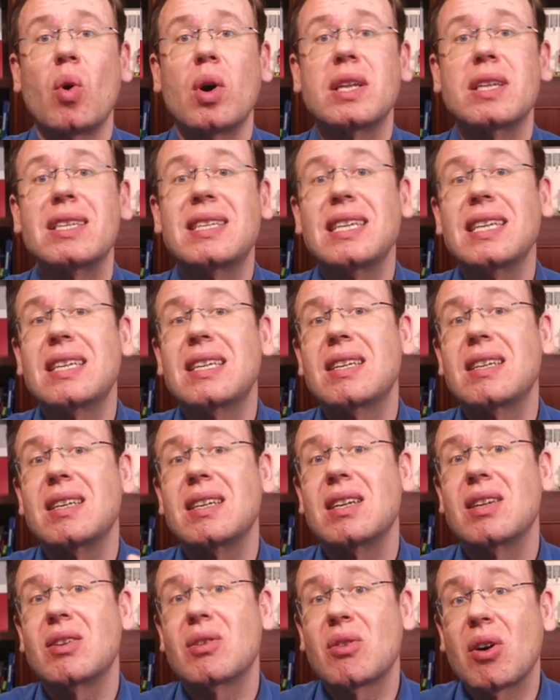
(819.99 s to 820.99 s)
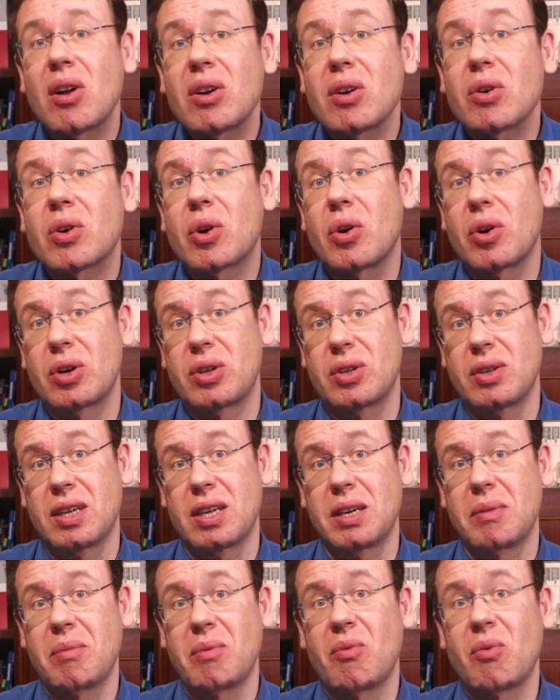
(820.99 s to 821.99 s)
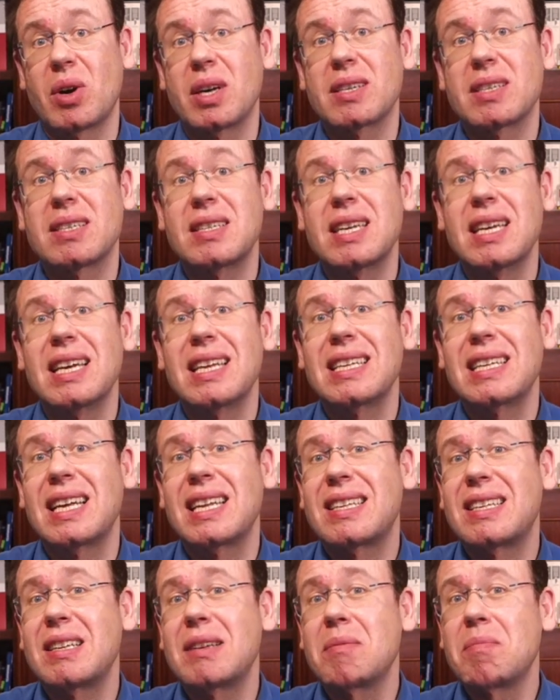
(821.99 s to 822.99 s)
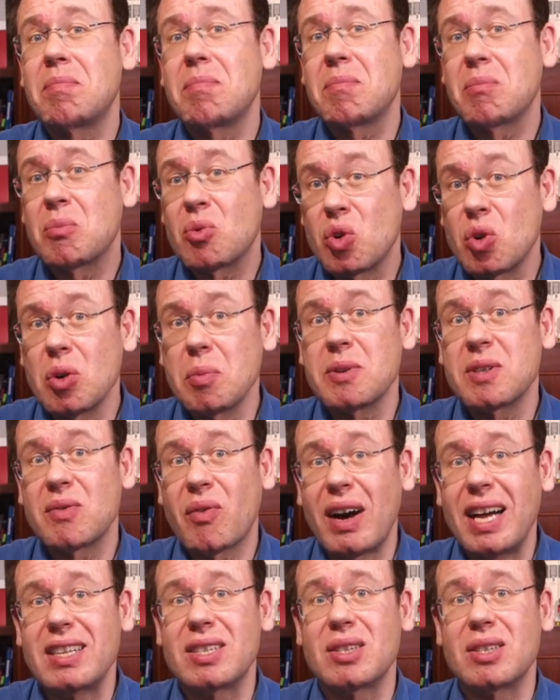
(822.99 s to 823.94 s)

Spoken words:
What did not occur to him was that the group's file